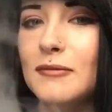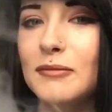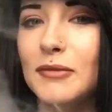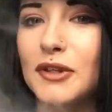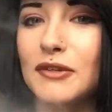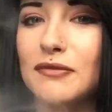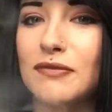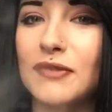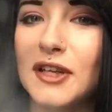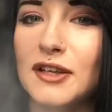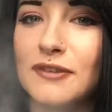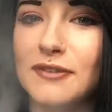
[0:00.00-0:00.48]
But
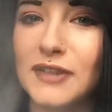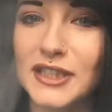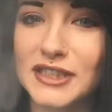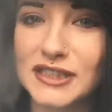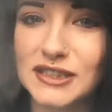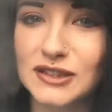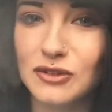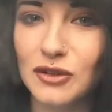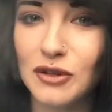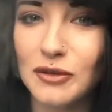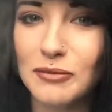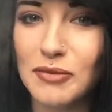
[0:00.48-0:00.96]
the flavour is
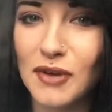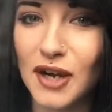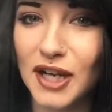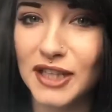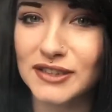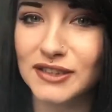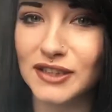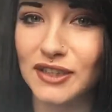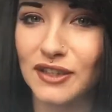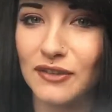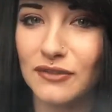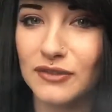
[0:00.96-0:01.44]
so
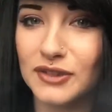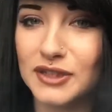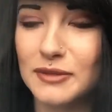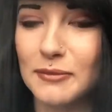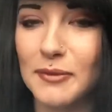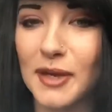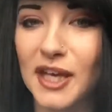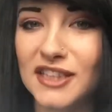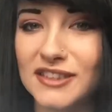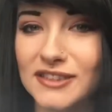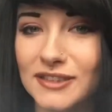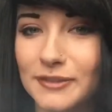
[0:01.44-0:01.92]
impressive. It's
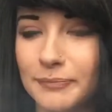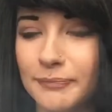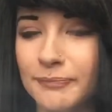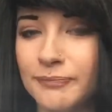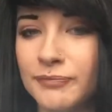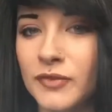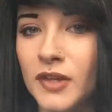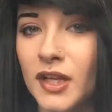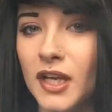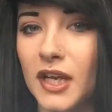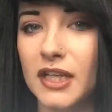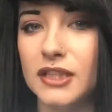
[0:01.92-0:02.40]
amazing.
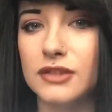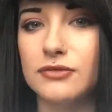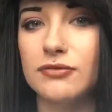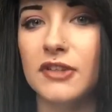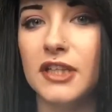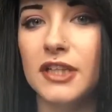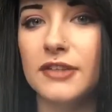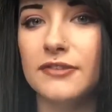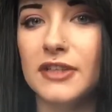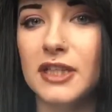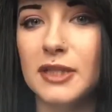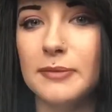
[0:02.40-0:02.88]
It's
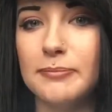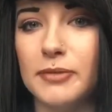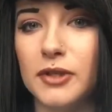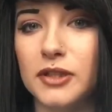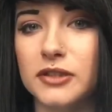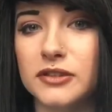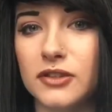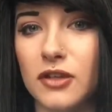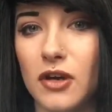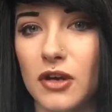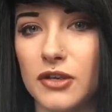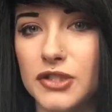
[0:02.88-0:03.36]
really
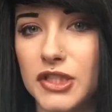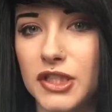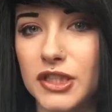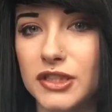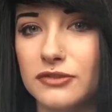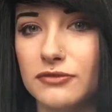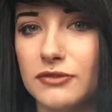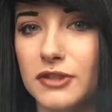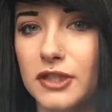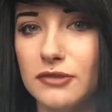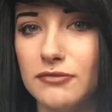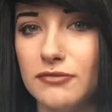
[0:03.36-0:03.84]
butterscotchy.
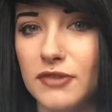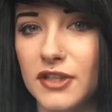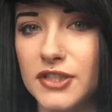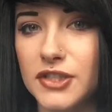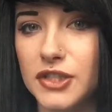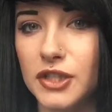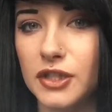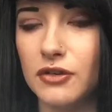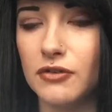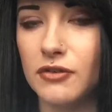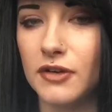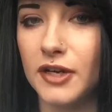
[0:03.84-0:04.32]
It's really
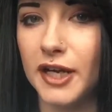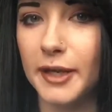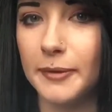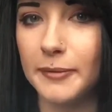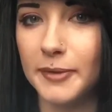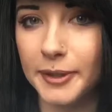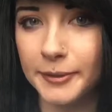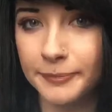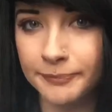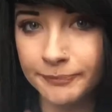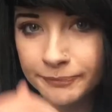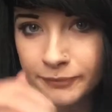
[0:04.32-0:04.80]
rich and
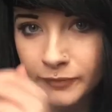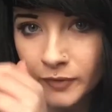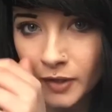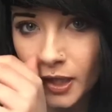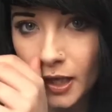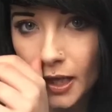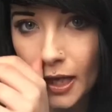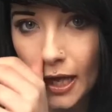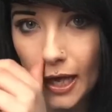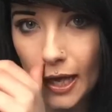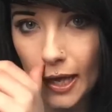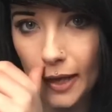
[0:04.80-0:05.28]
creamy.
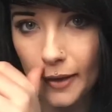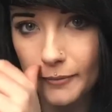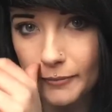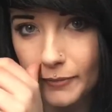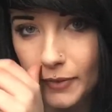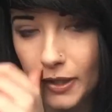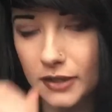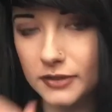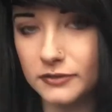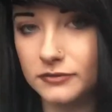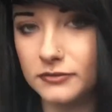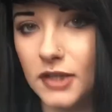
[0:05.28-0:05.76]

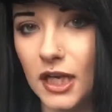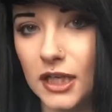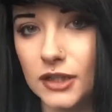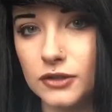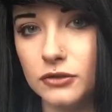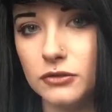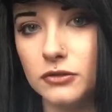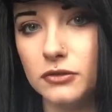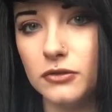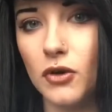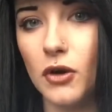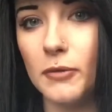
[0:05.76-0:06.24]
I
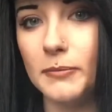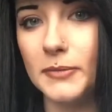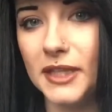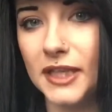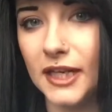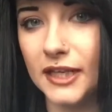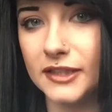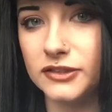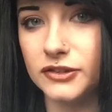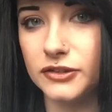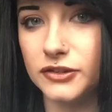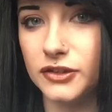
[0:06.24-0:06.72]
don't normally
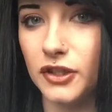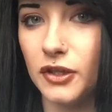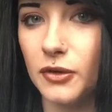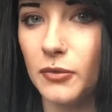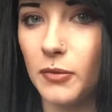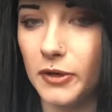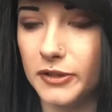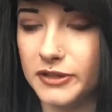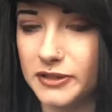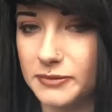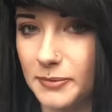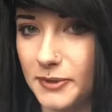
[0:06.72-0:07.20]
like dessert
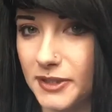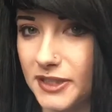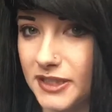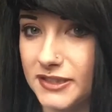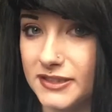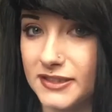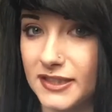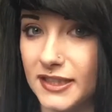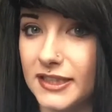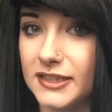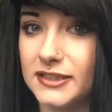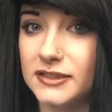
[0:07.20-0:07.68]
ones, but
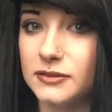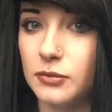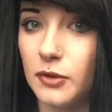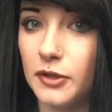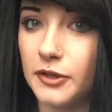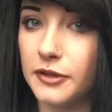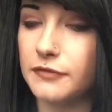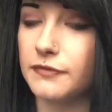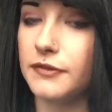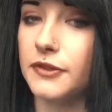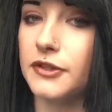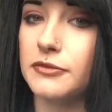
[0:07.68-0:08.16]
this is
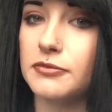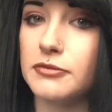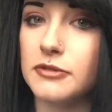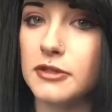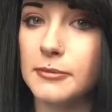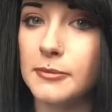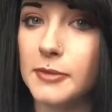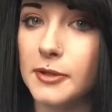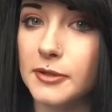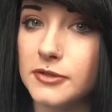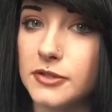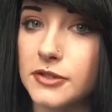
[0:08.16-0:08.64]
one of the first
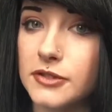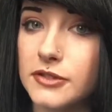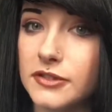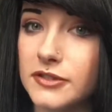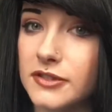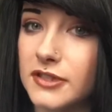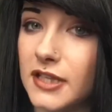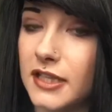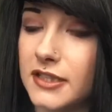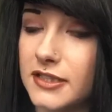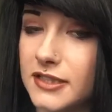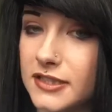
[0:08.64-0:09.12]
premium
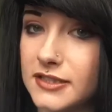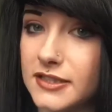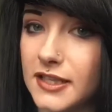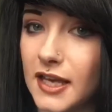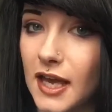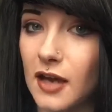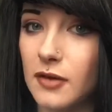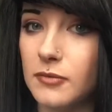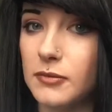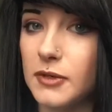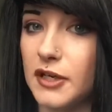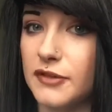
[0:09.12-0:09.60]
juices I did
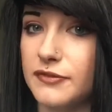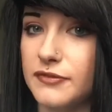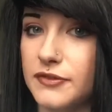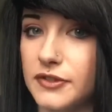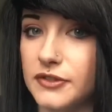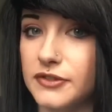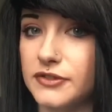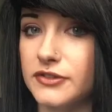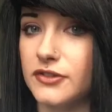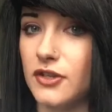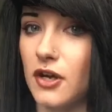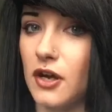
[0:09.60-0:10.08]
get when I
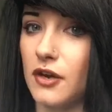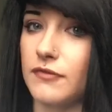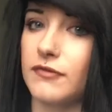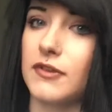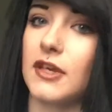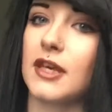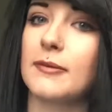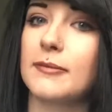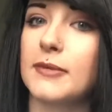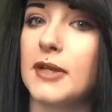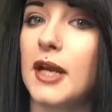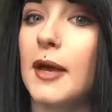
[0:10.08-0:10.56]
first started
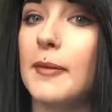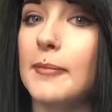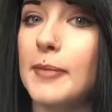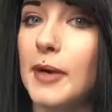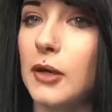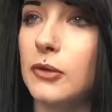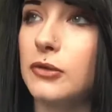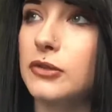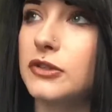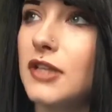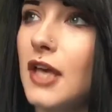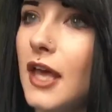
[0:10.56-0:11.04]
vaping
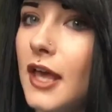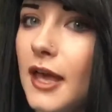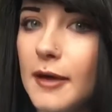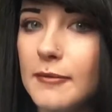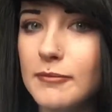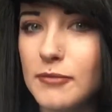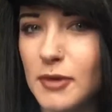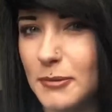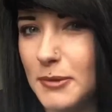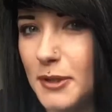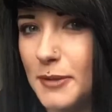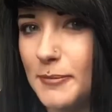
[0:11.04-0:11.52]

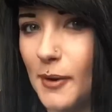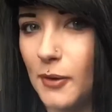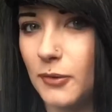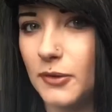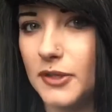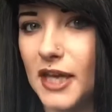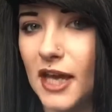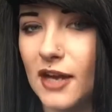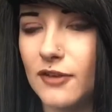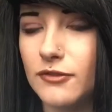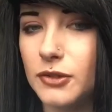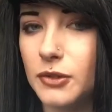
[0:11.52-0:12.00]
probably about
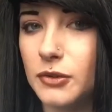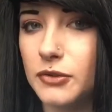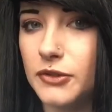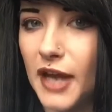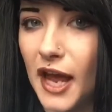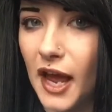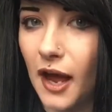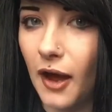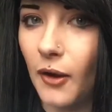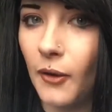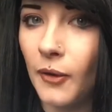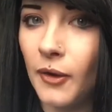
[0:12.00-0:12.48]
a year ago
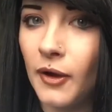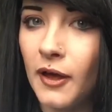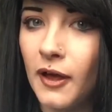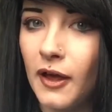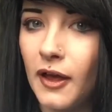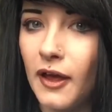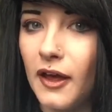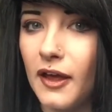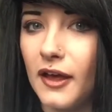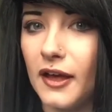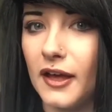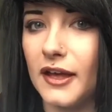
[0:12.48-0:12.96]
now,
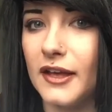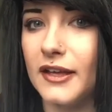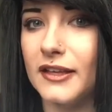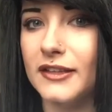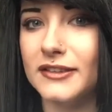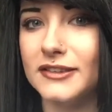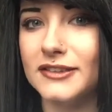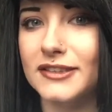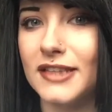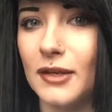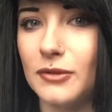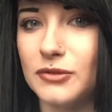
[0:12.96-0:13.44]

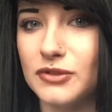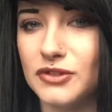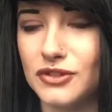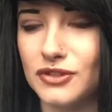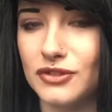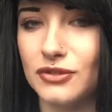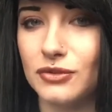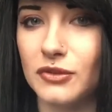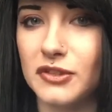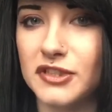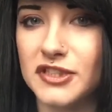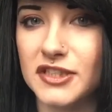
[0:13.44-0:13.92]
and I was
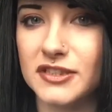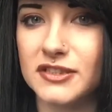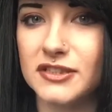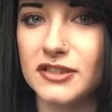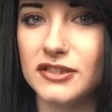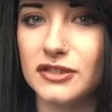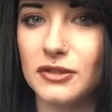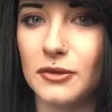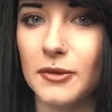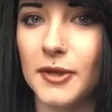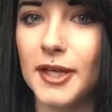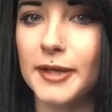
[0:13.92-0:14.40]
just so
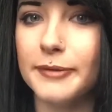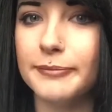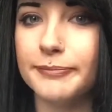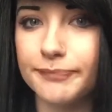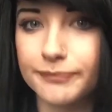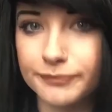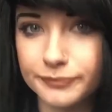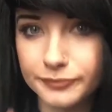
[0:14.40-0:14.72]
addicted to it.